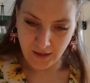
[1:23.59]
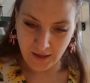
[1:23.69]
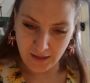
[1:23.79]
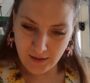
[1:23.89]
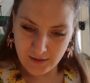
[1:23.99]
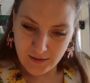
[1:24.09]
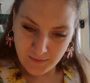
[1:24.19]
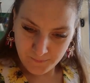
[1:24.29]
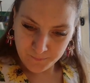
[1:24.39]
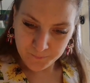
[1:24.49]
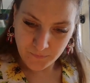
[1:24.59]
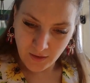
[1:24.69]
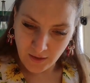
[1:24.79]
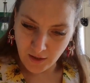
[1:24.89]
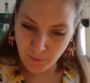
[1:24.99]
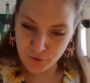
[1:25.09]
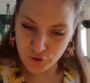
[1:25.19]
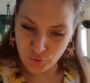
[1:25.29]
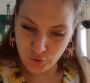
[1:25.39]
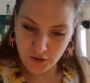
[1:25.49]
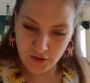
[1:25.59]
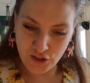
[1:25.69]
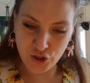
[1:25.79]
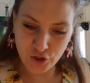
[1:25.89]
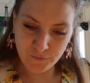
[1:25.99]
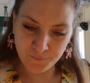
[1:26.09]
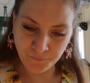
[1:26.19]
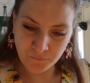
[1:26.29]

head optional addition: